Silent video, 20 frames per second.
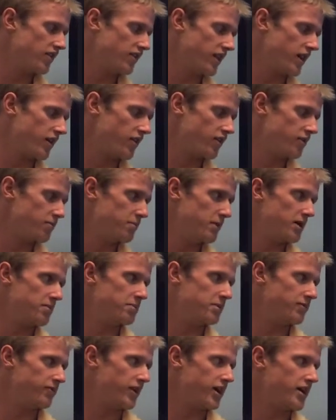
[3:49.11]
the
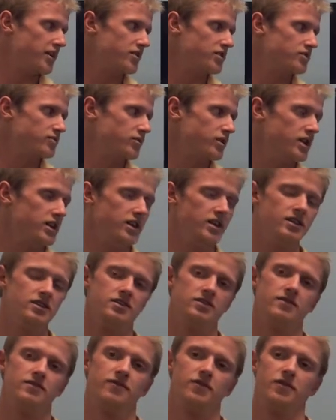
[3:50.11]
minimum values we
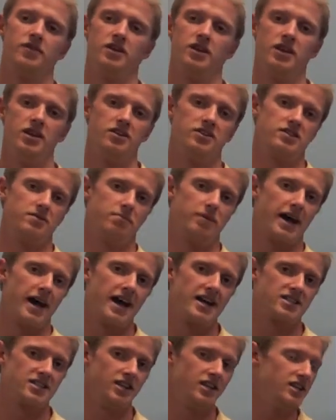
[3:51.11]
need for the gears to
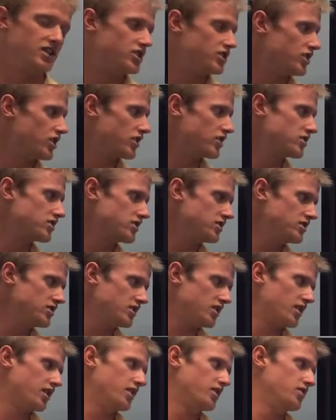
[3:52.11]
pass at each
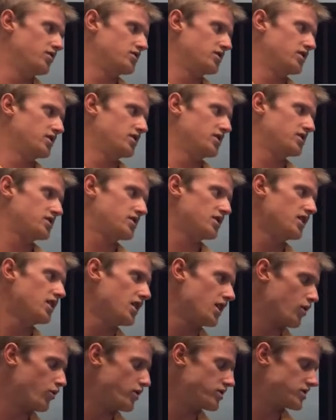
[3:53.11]
junction using this
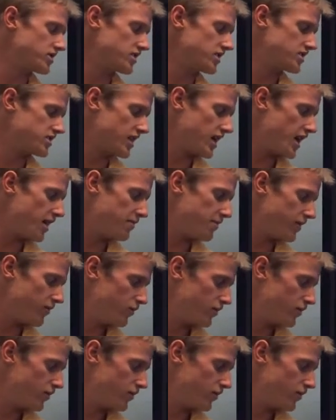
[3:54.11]
equation at the top,